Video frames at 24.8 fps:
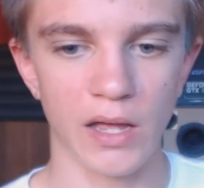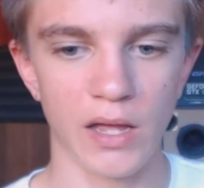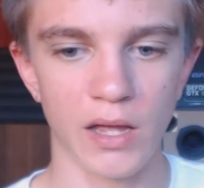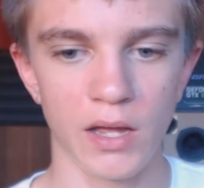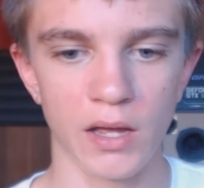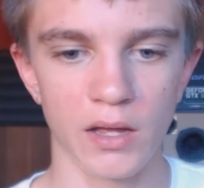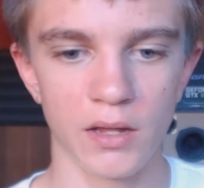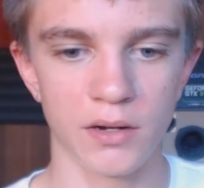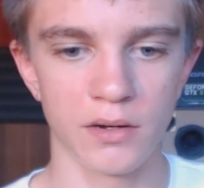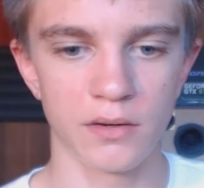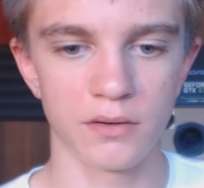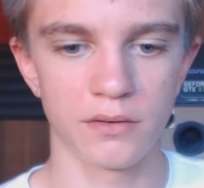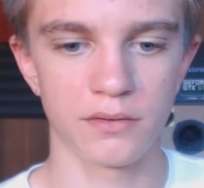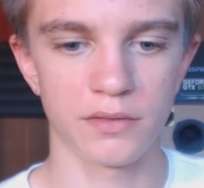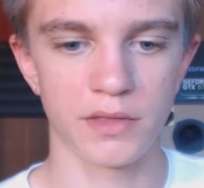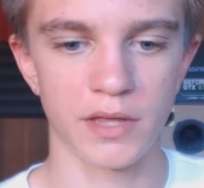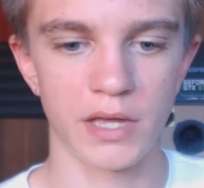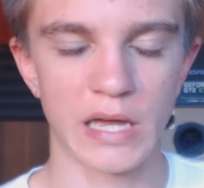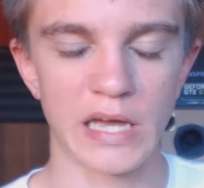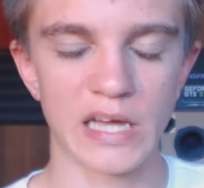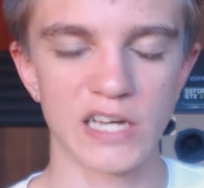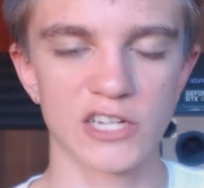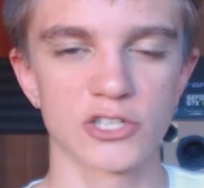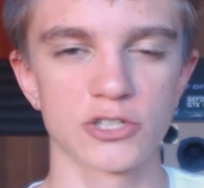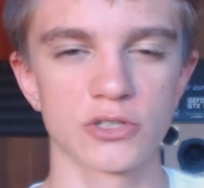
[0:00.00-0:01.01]
And
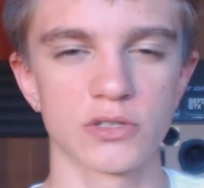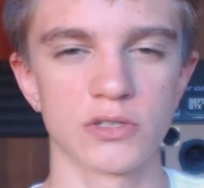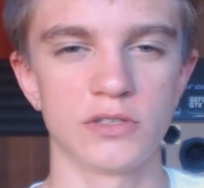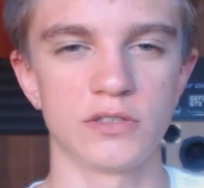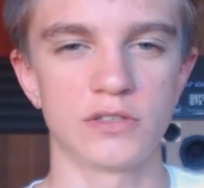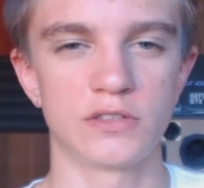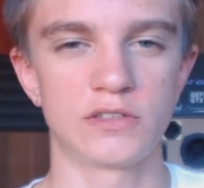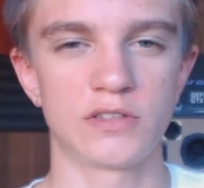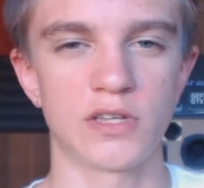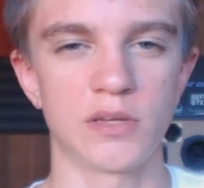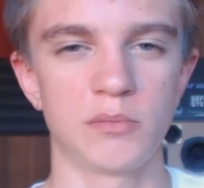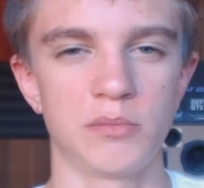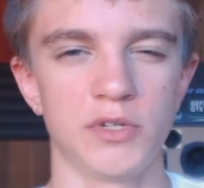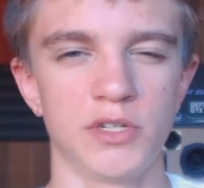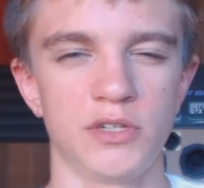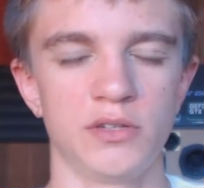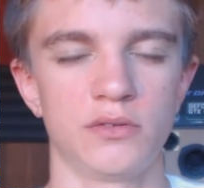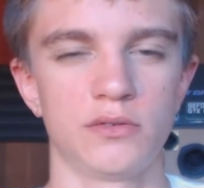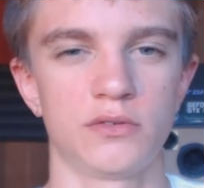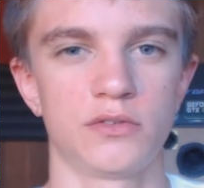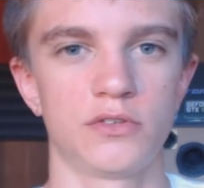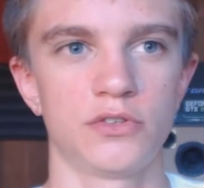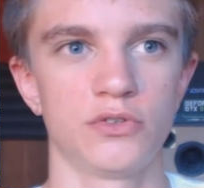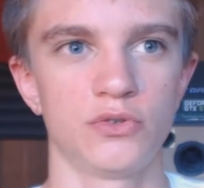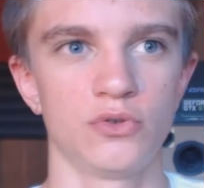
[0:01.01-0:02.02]
they actually sent
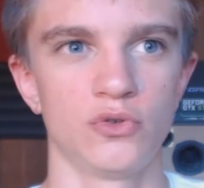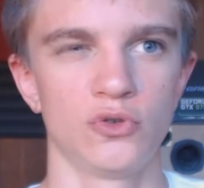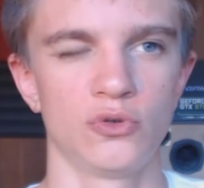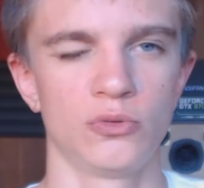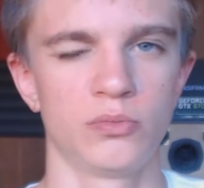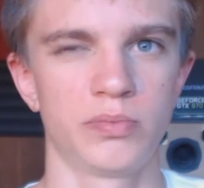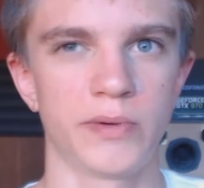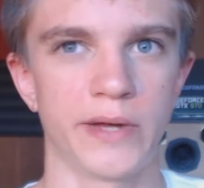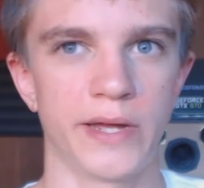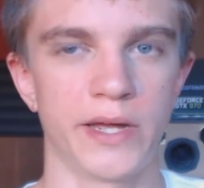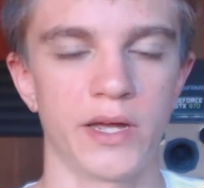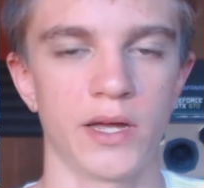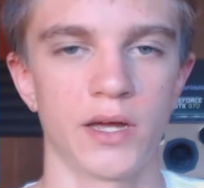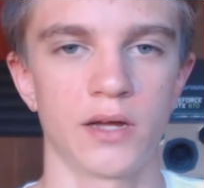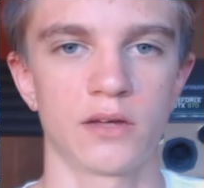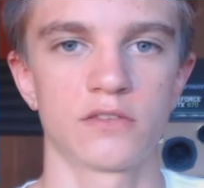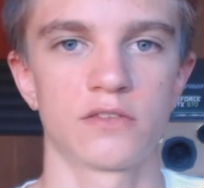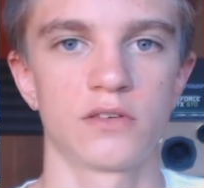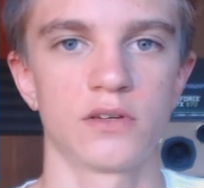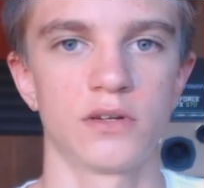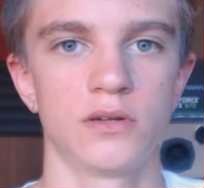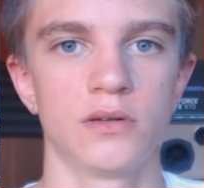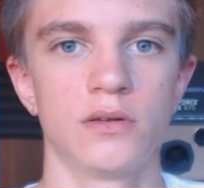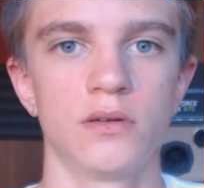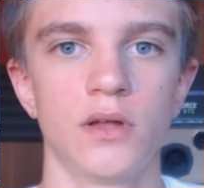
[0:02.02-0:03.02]
me 2 by
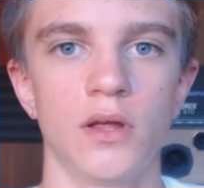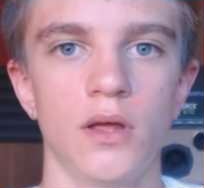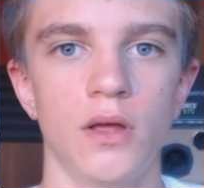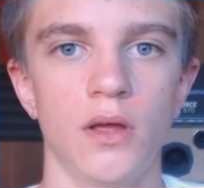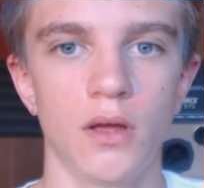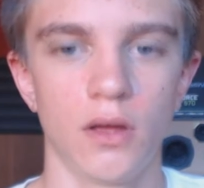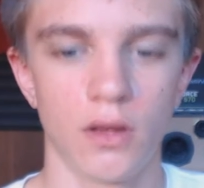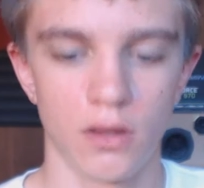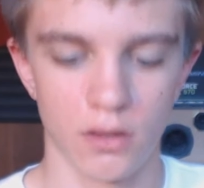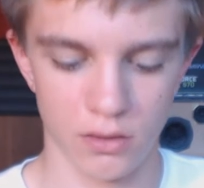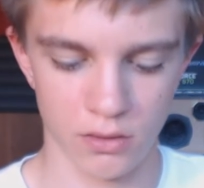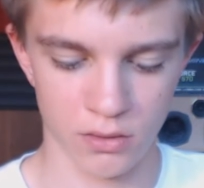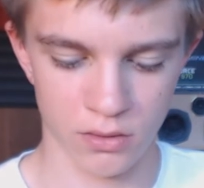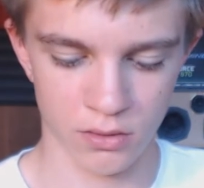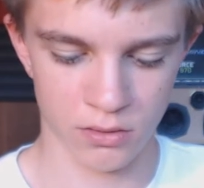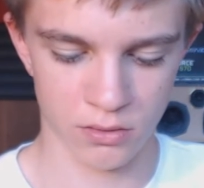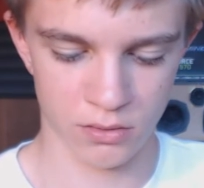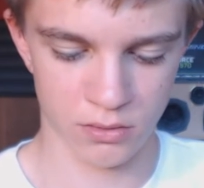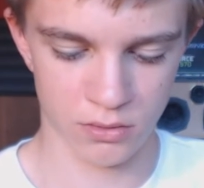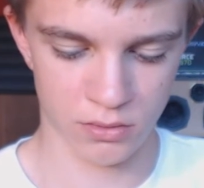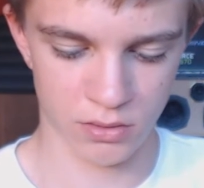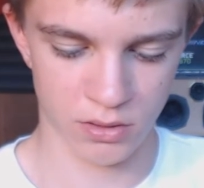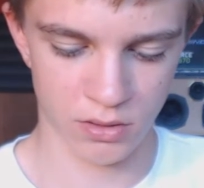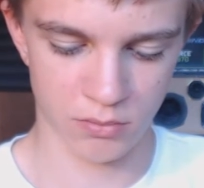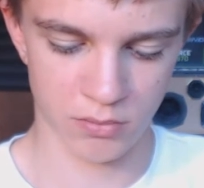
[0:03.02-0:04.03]
accident.
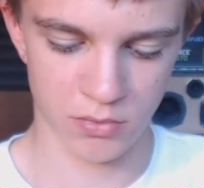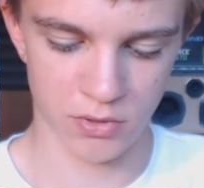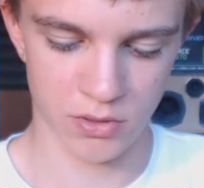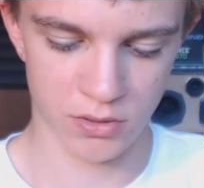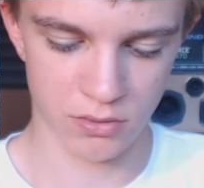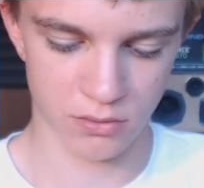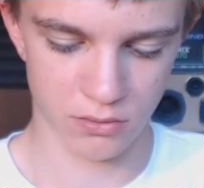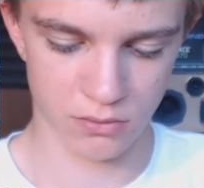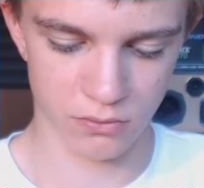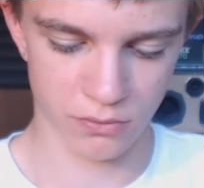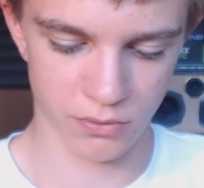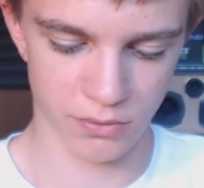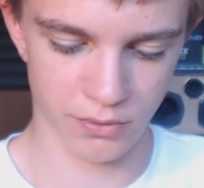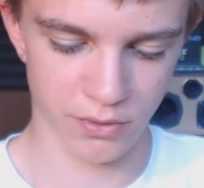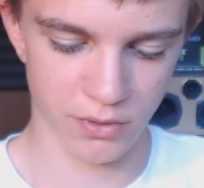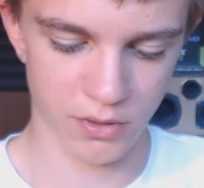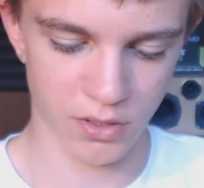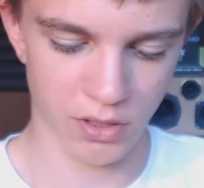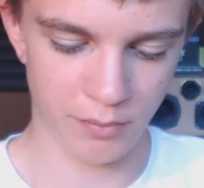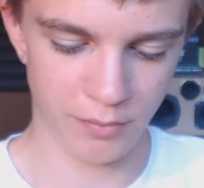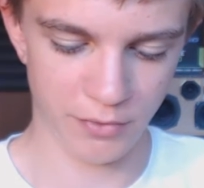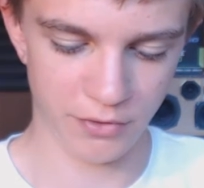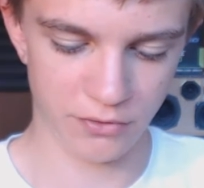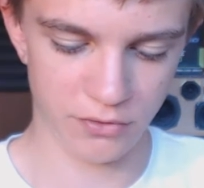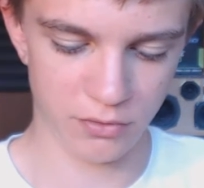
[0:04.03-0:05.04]
I'm not going to
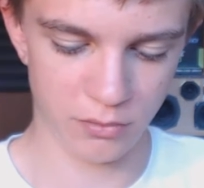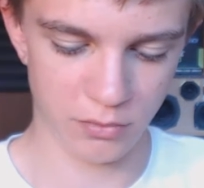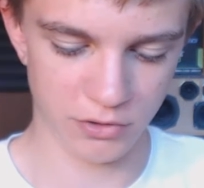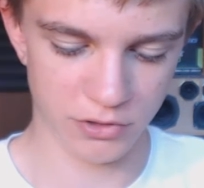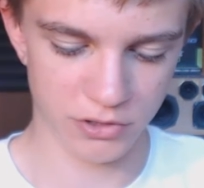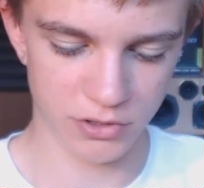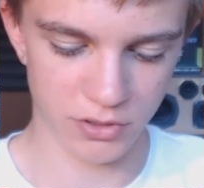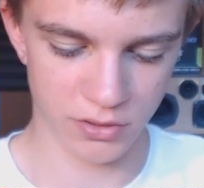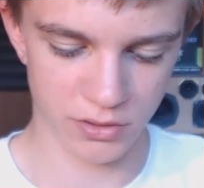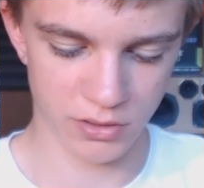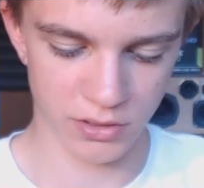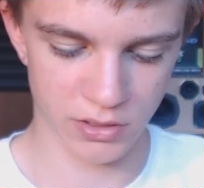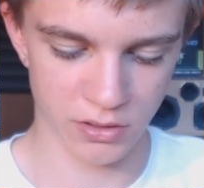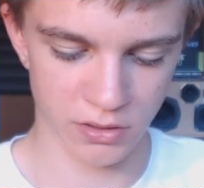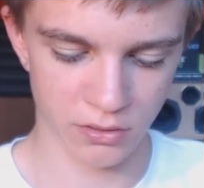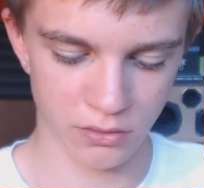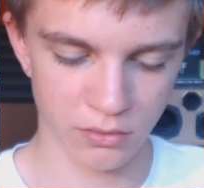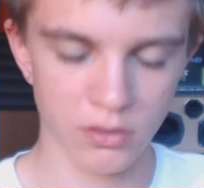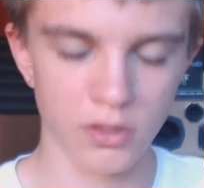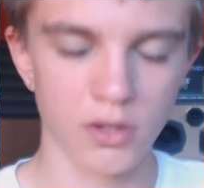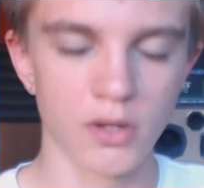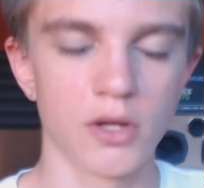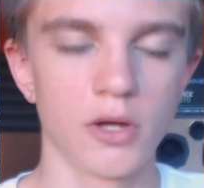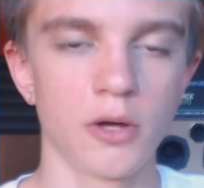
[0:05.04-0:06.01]
comment too much on that.